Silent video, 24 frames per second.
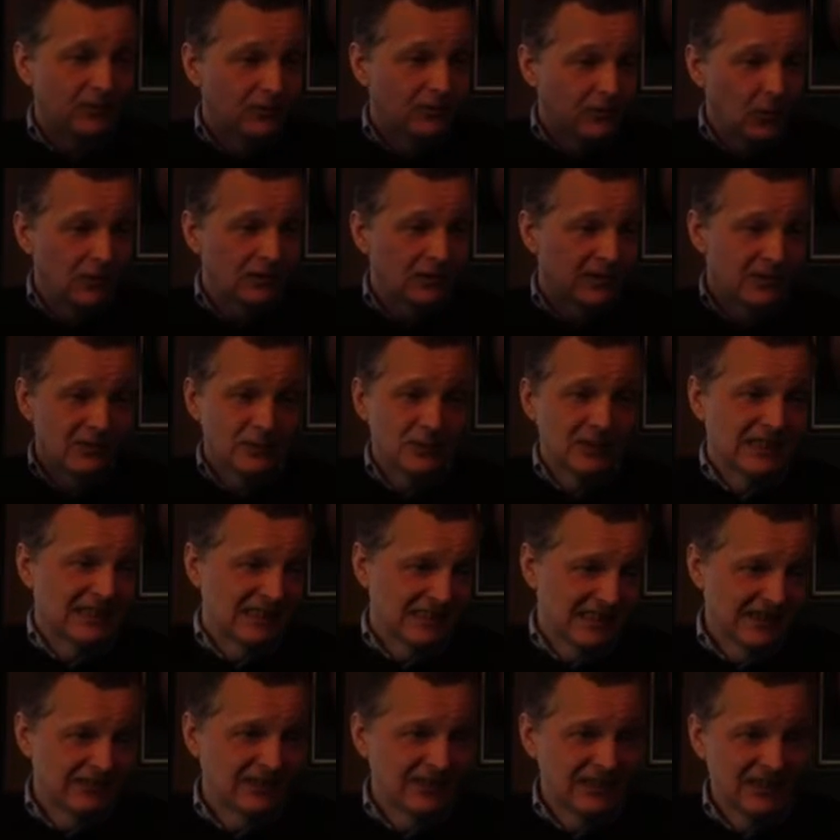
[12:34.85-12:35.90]
14th,
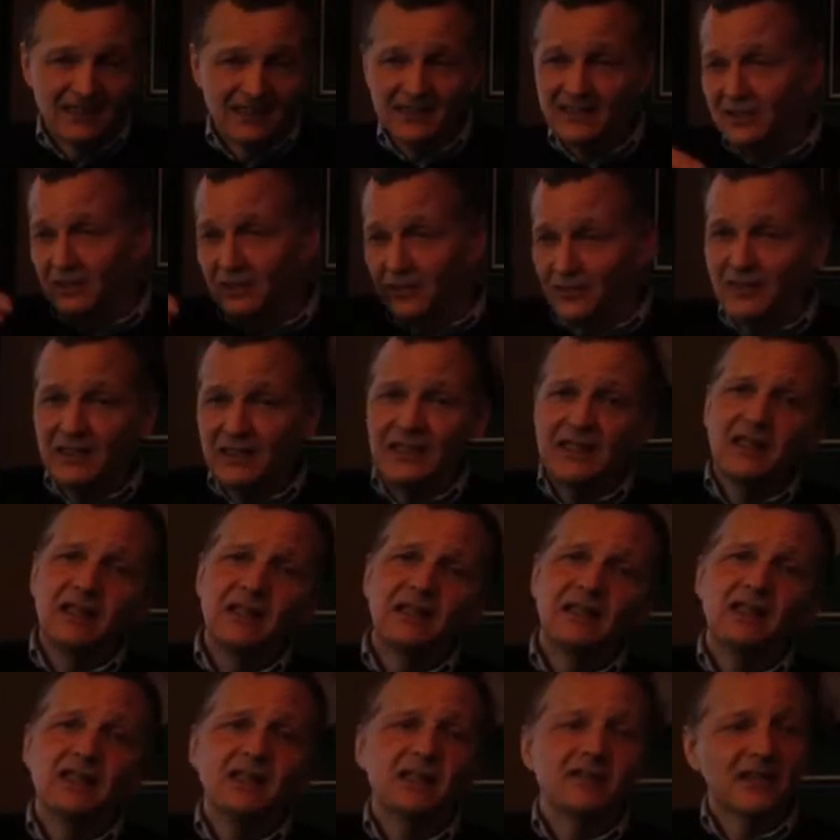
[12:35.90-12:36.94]
2017. So
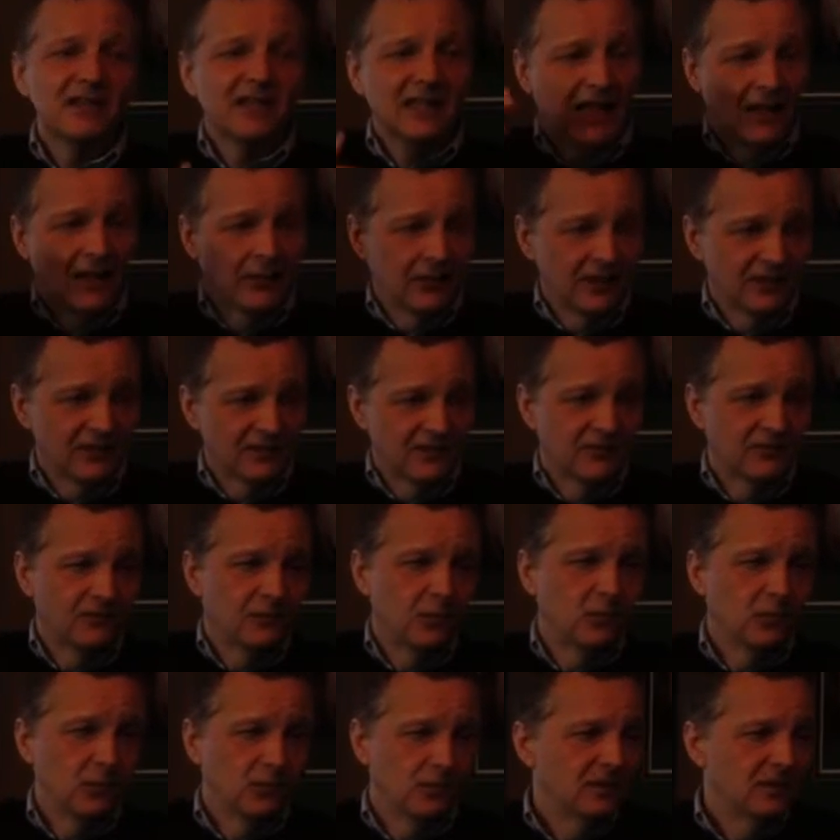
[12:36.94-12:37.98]
think of it that way, as a
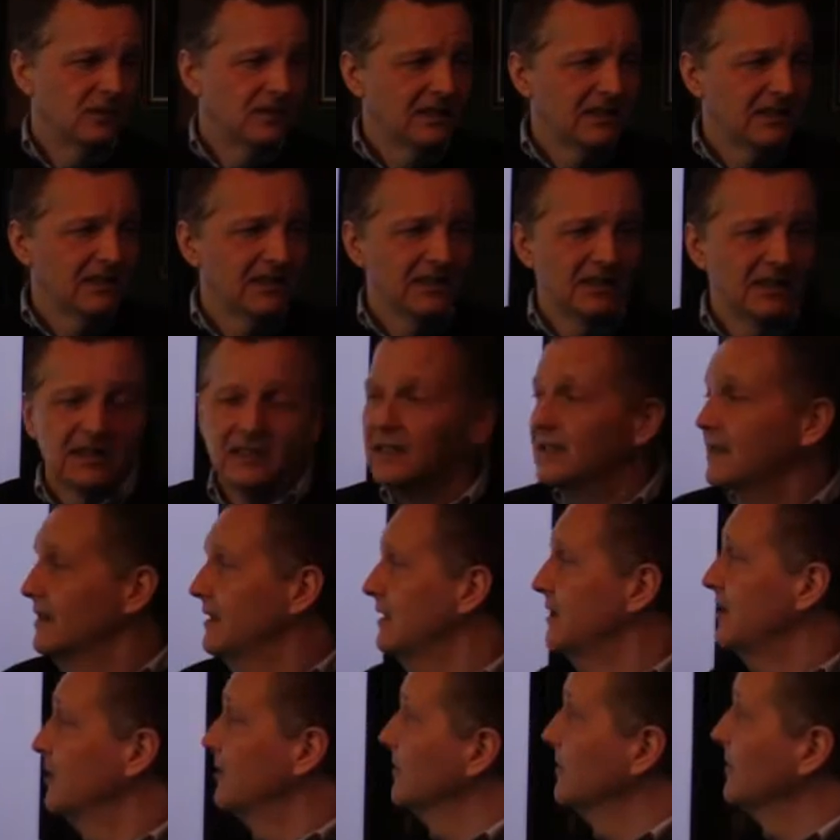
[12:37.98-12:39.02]
full
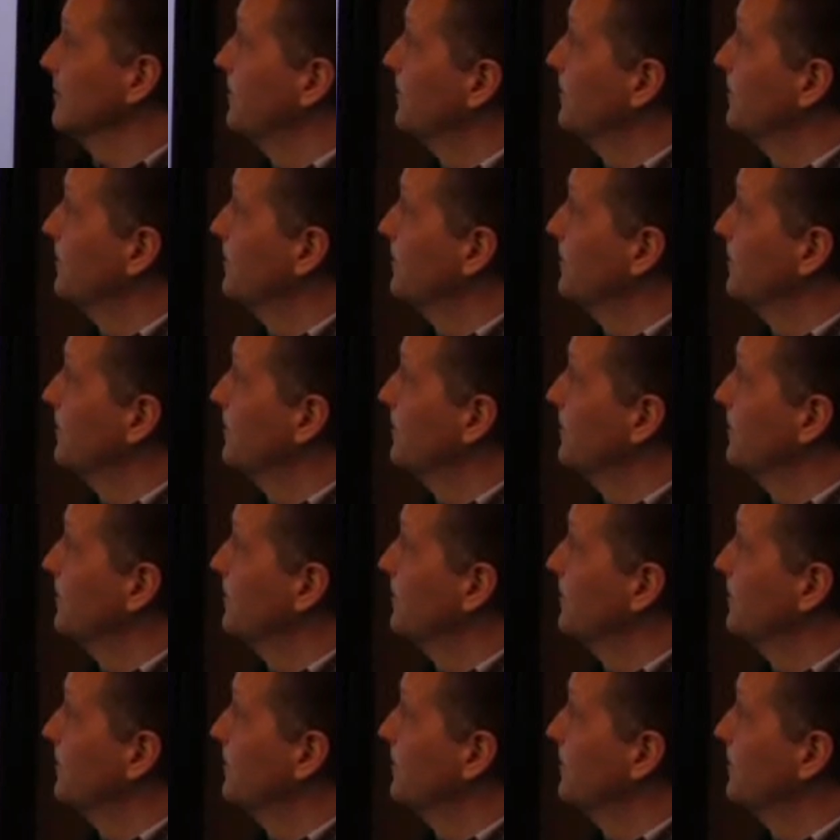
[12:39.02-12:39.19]
year.